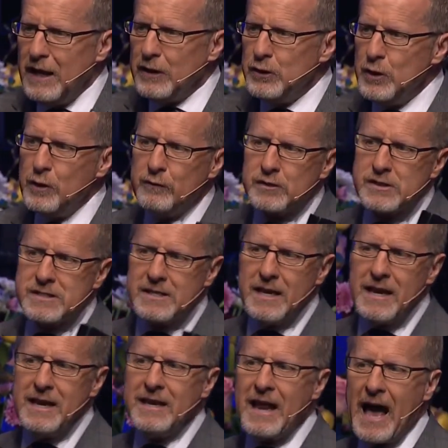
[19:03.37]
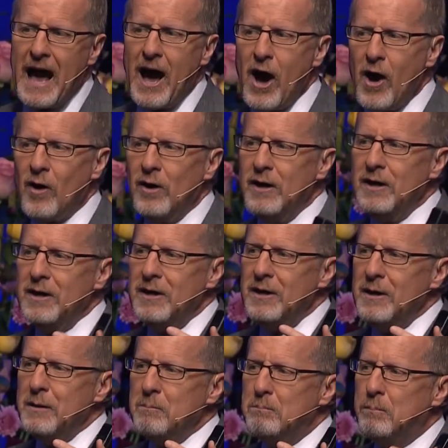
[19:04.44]
you've seen how
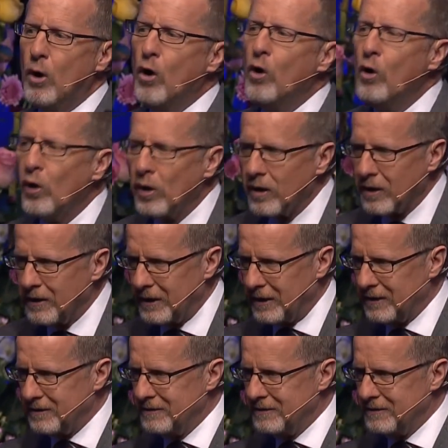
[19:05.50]
poorly